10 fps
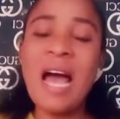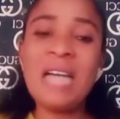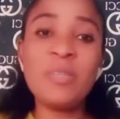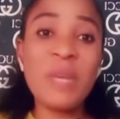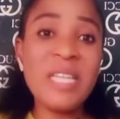
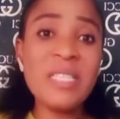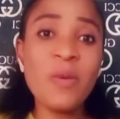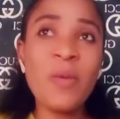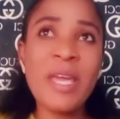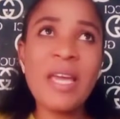And within
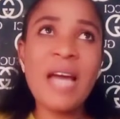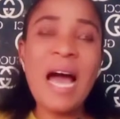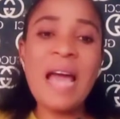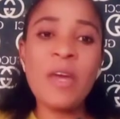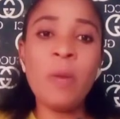the week,
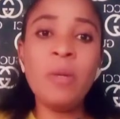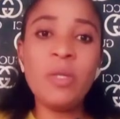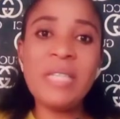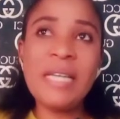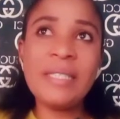I
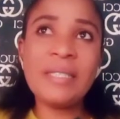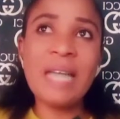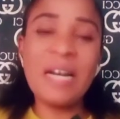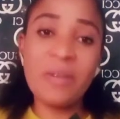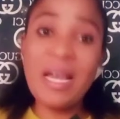
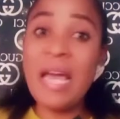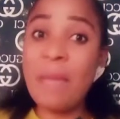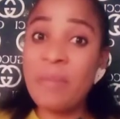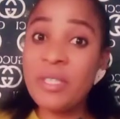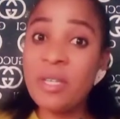uploaded another
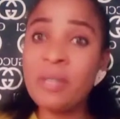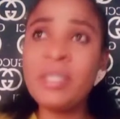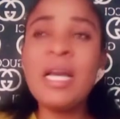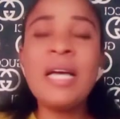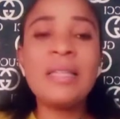episode